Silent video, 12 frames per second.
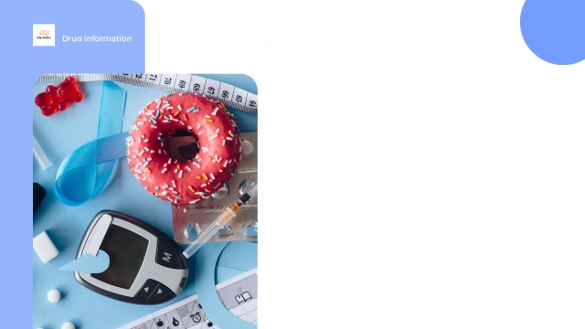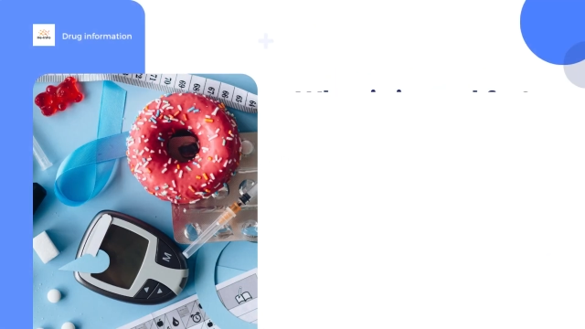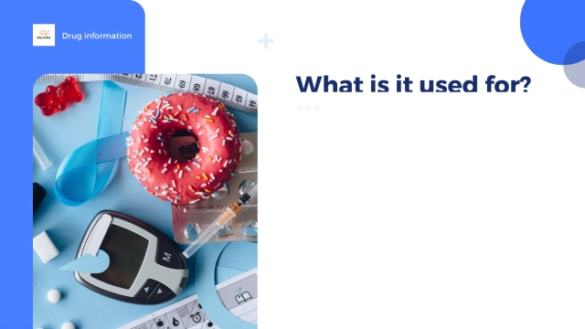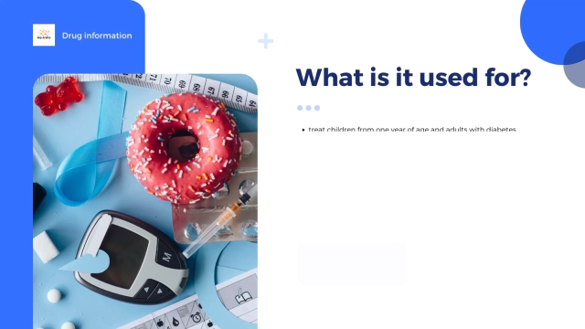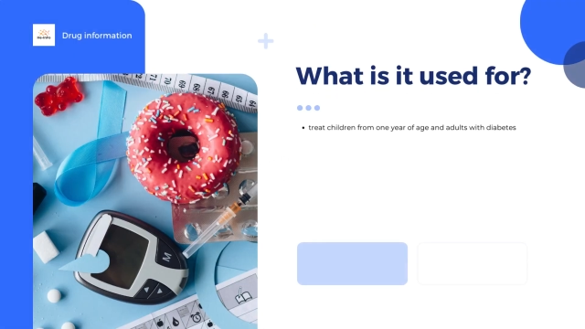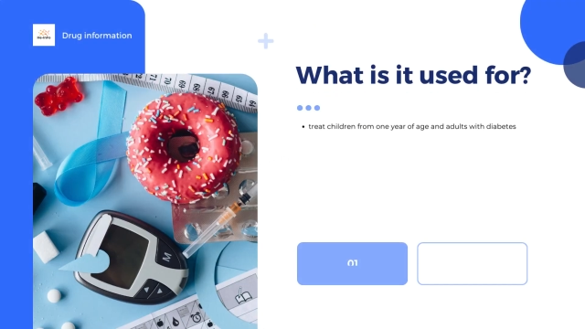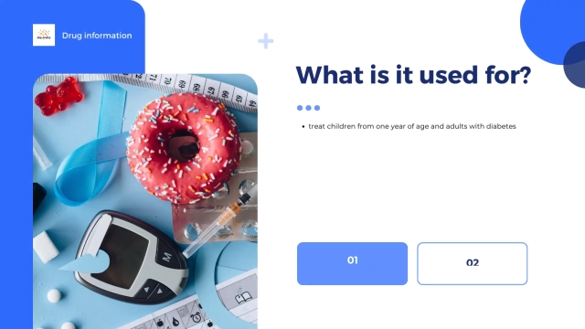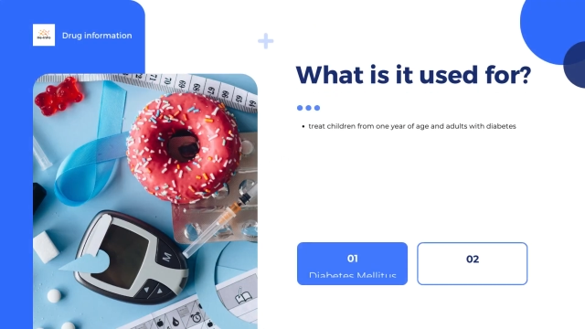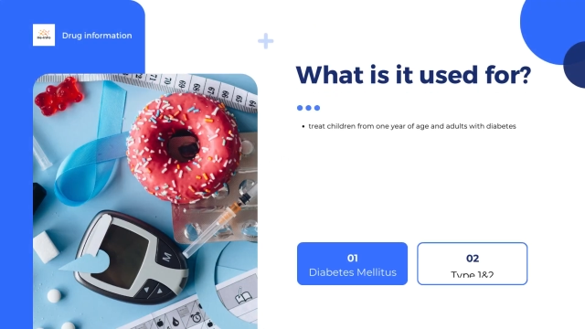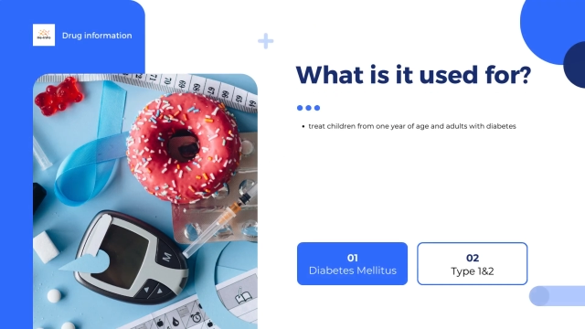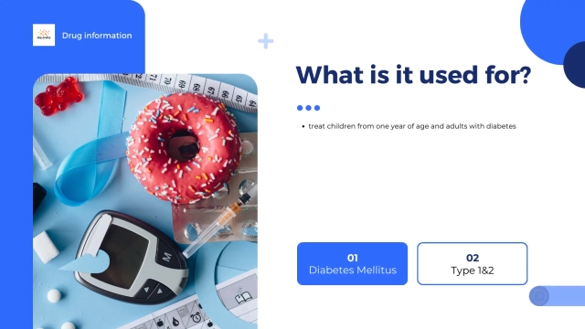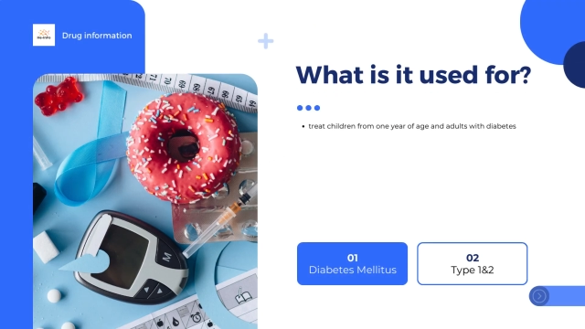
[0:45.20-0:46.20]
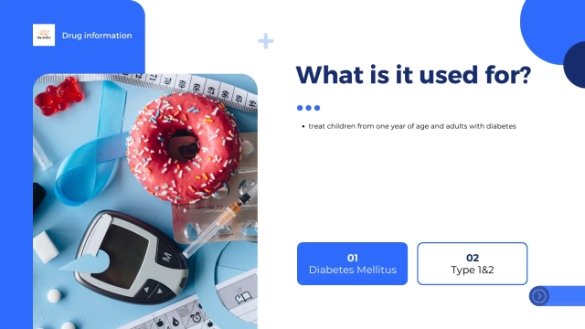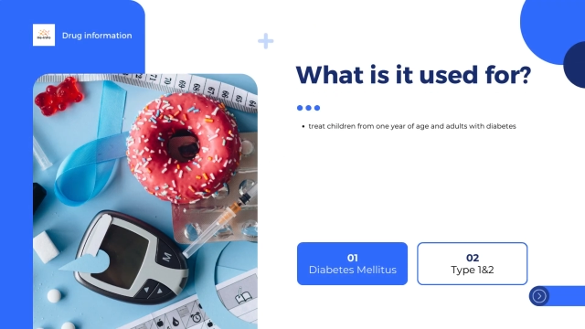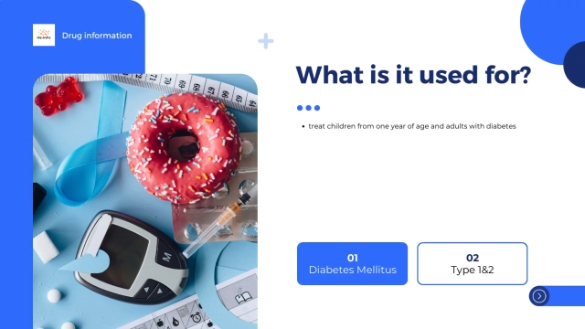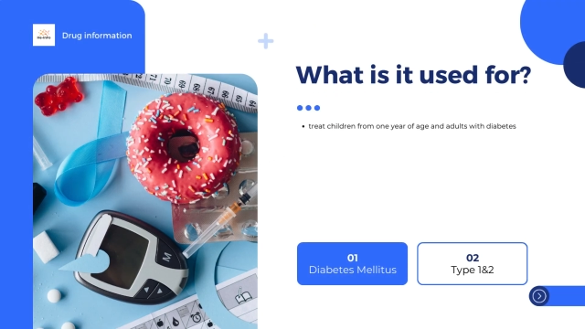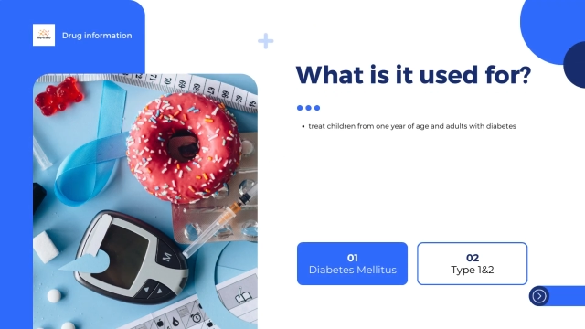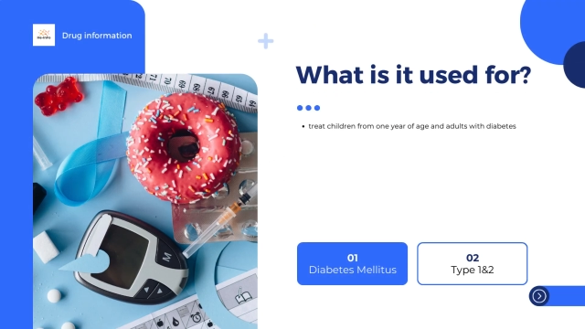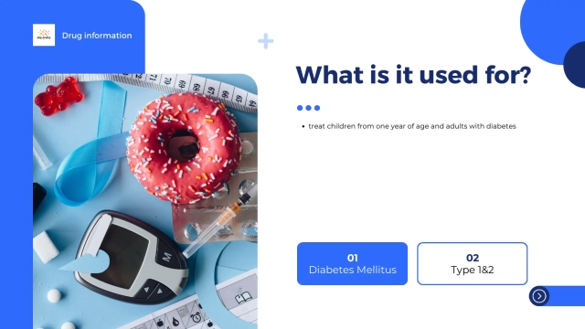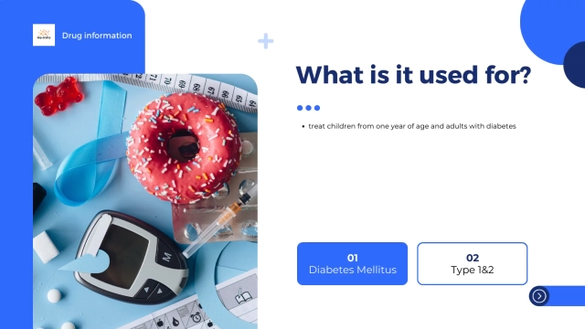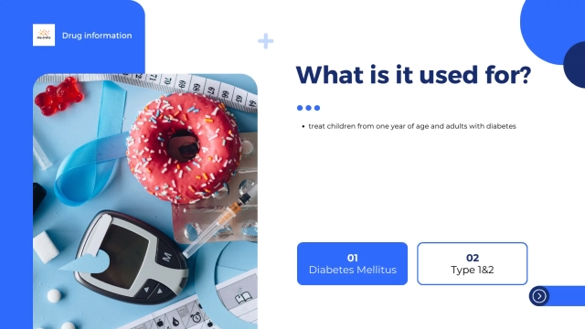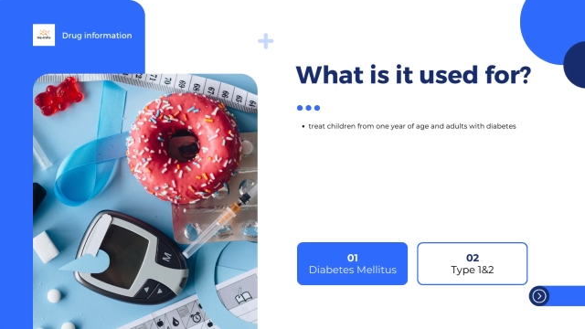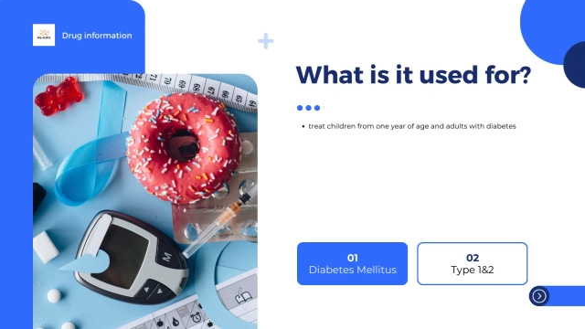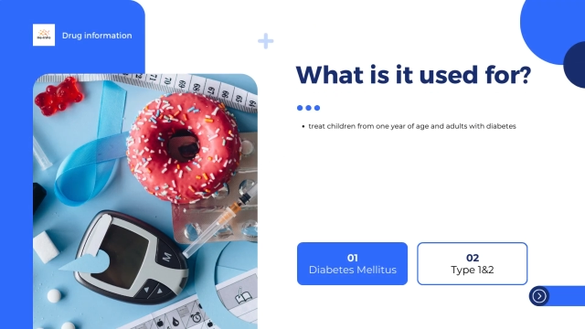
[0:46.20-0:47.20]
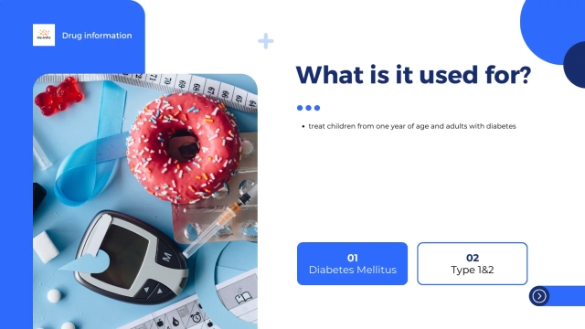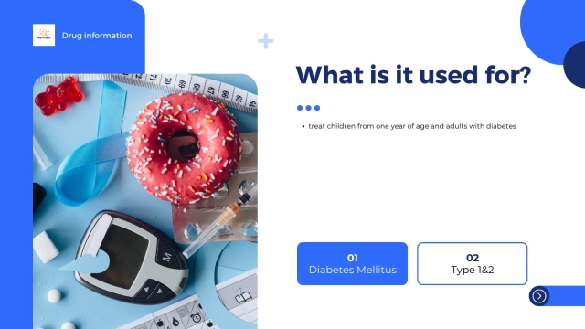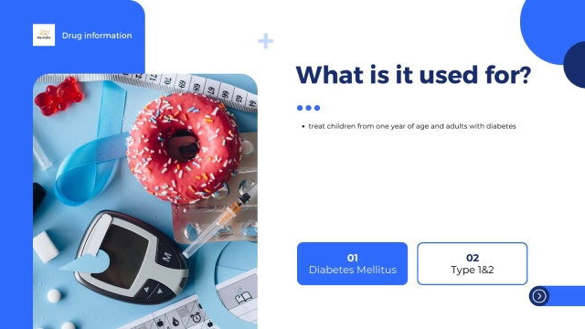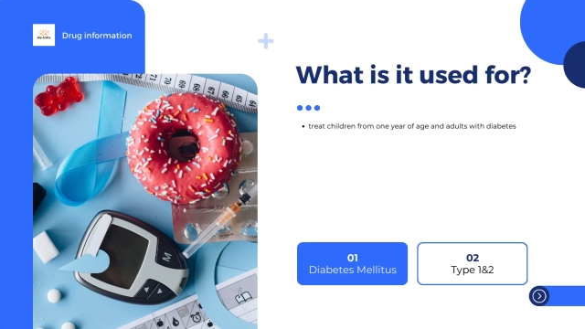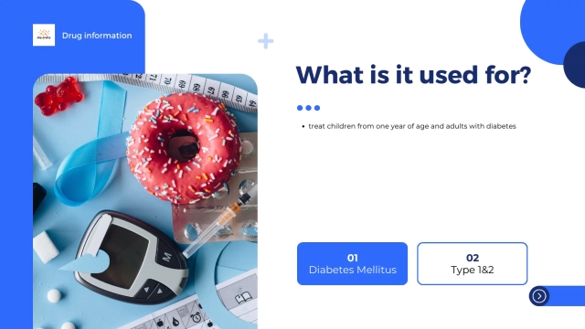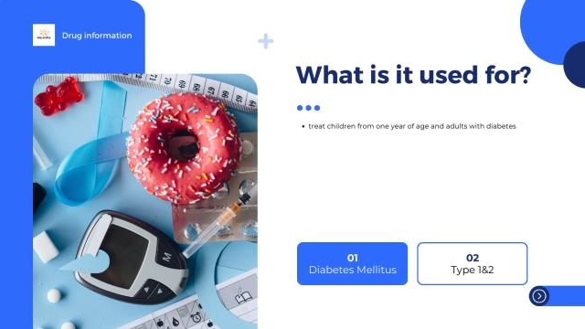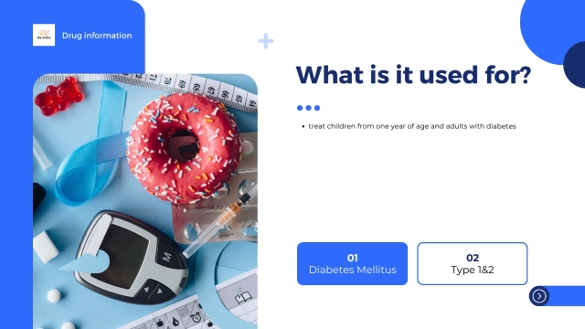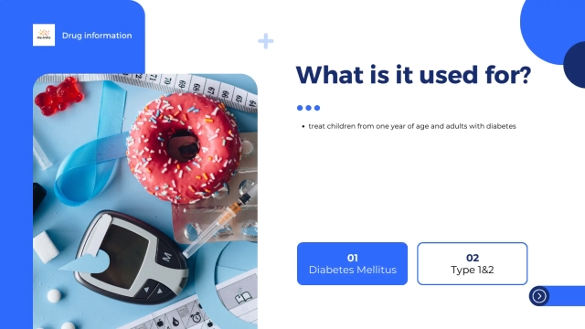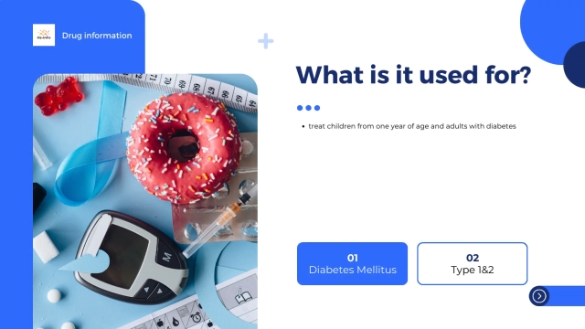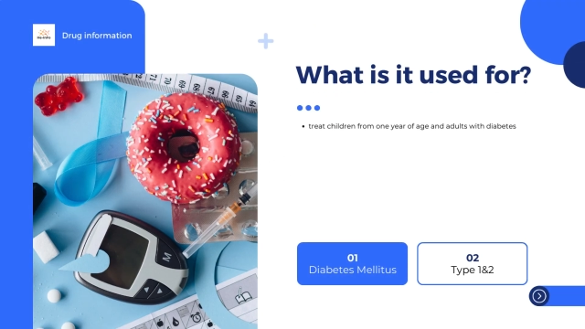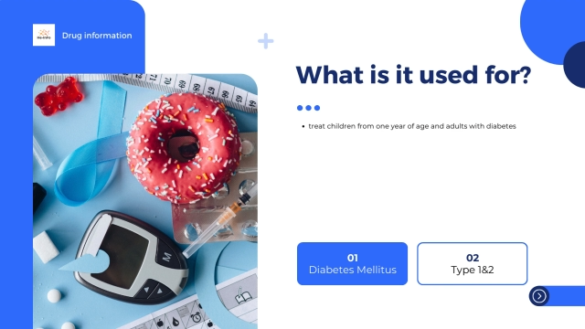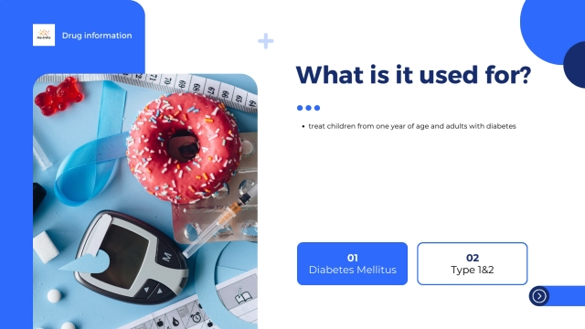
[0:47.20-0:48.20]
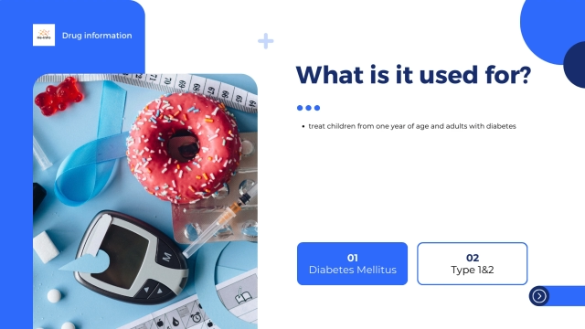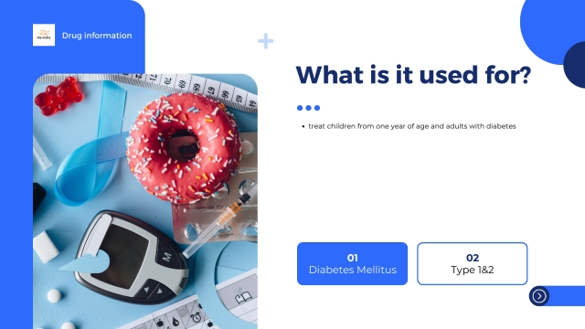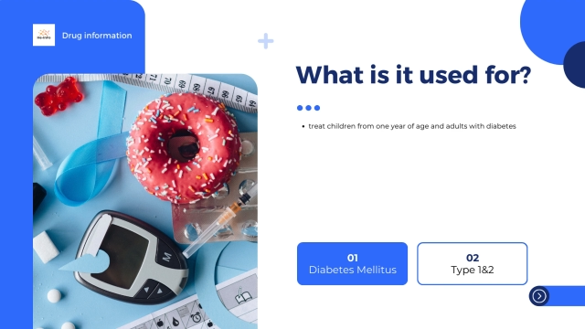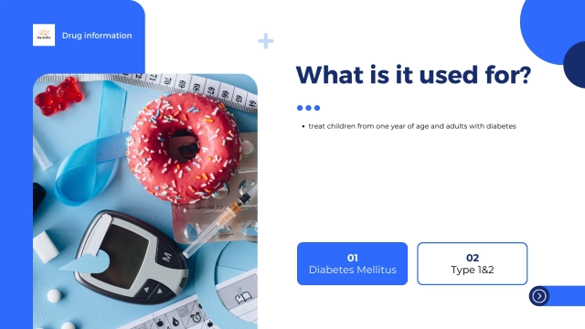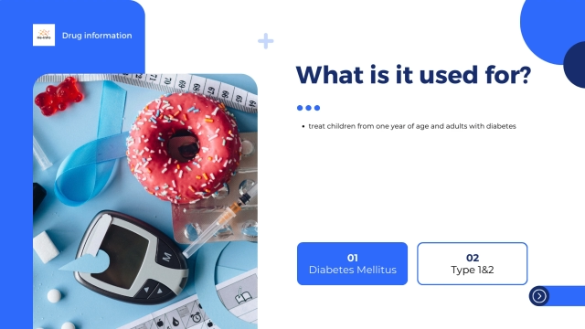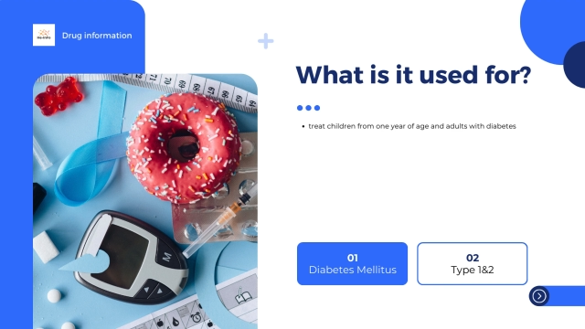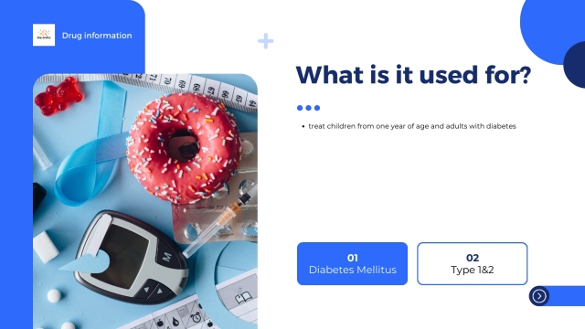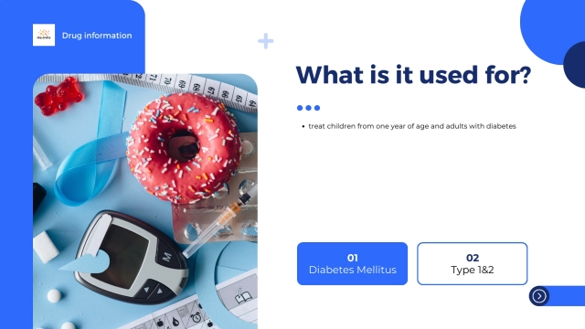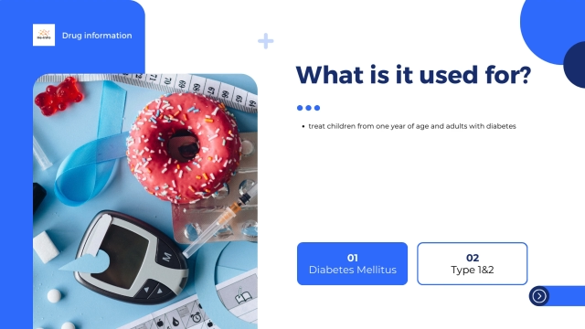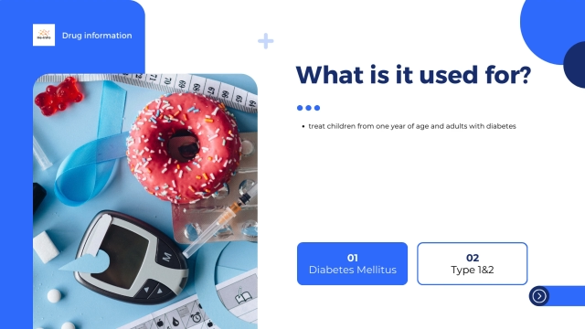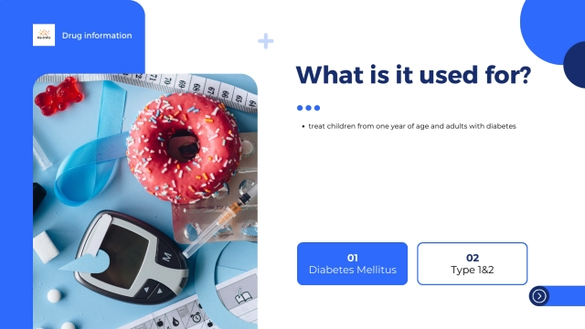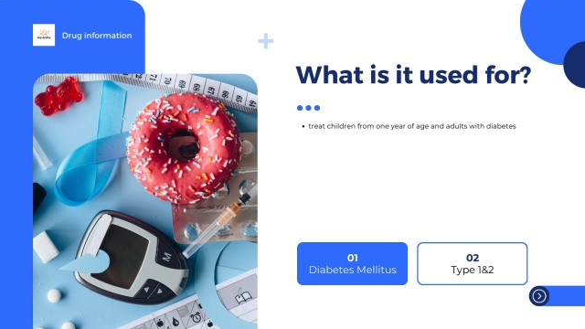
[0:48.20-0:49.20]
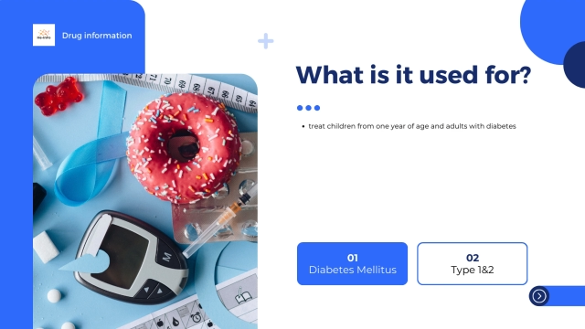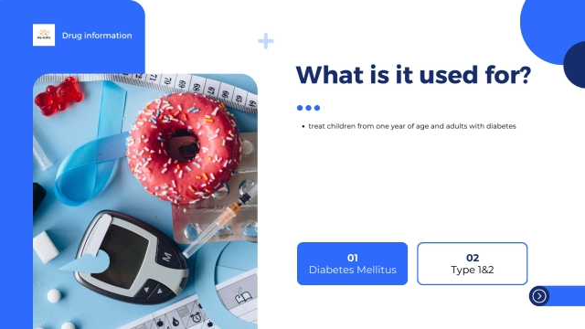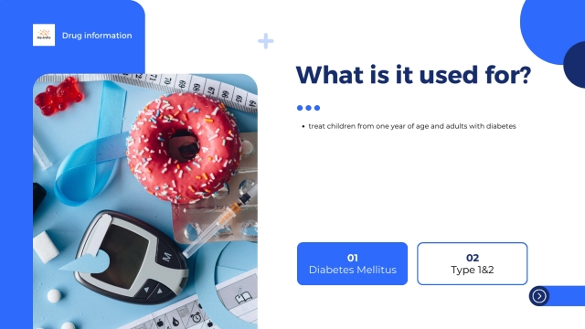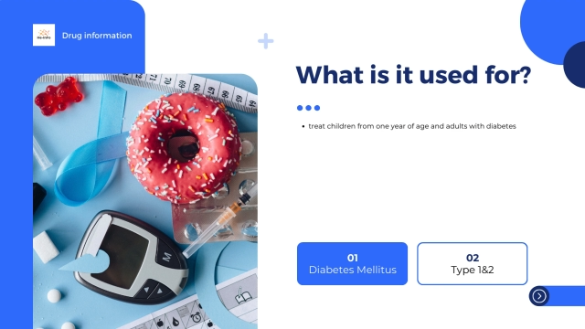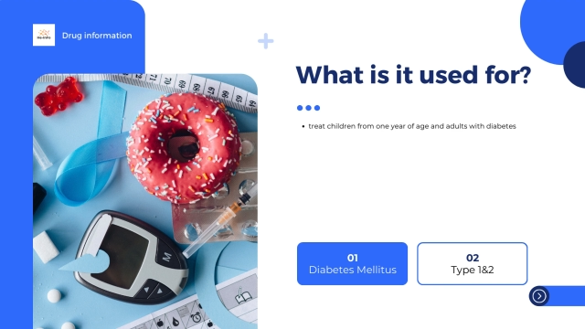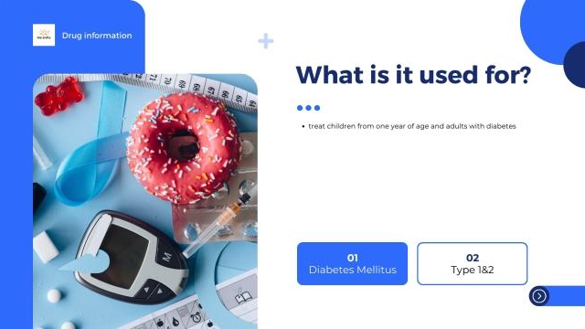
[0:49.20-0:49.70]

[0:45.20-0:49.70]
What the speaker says: [unreadable: no face in view]